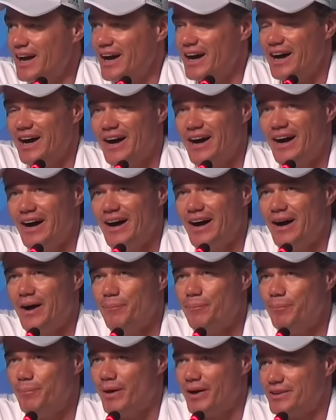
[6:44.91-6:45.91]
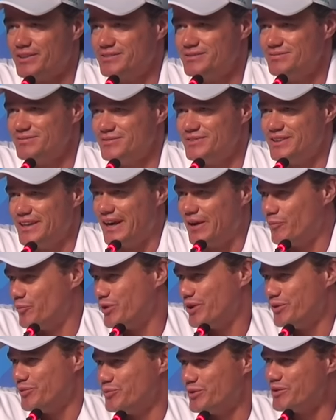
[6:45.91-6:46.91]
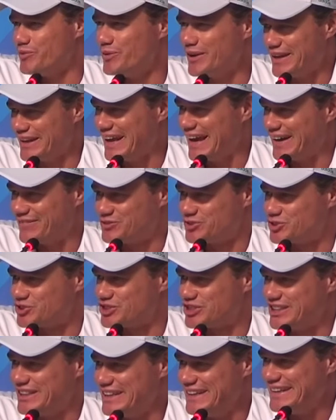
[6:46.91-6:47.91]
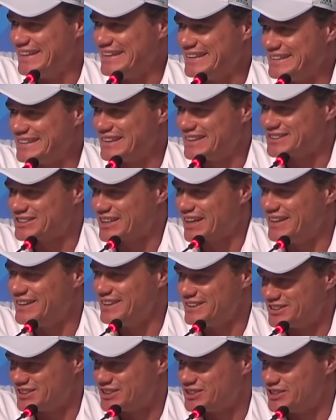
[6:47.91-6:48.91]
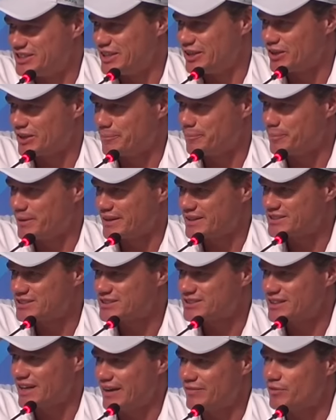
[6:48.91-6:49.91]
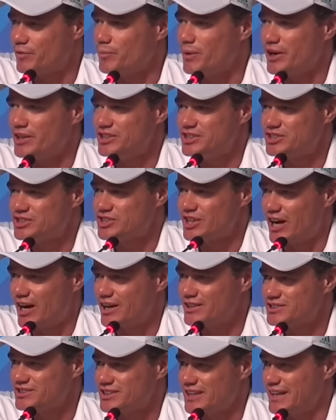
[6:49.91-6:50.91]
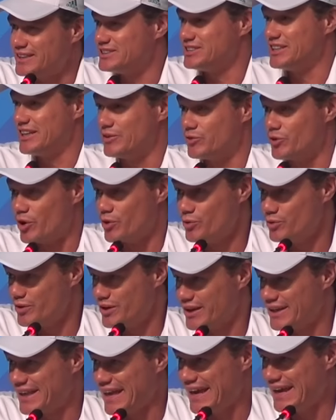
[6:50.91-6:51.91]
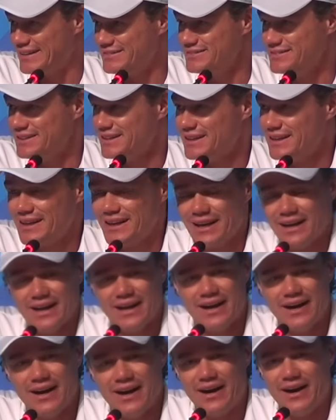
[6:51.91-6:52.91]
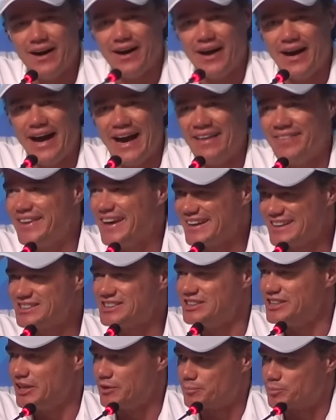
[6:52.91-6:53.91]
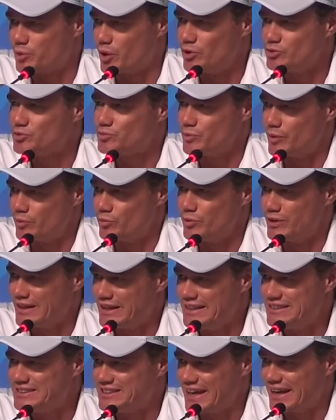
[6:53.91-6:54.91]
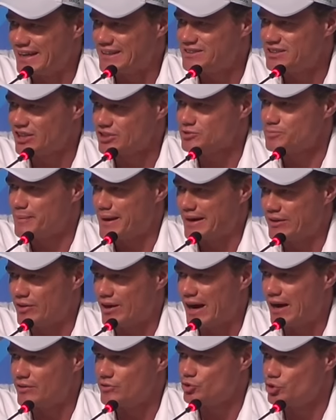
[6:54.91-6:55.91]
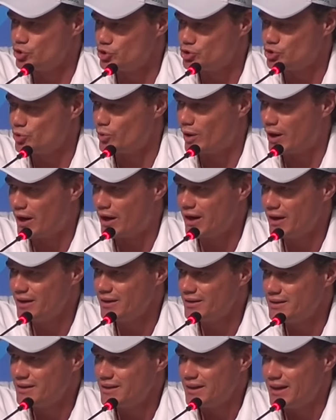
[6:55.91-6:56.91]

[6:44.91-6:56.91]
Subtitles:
But yeah, we really have to see, let's say this is the Olympics, everybody starts at zero again. And that is the approach we really take. Doesn't matter how good you are,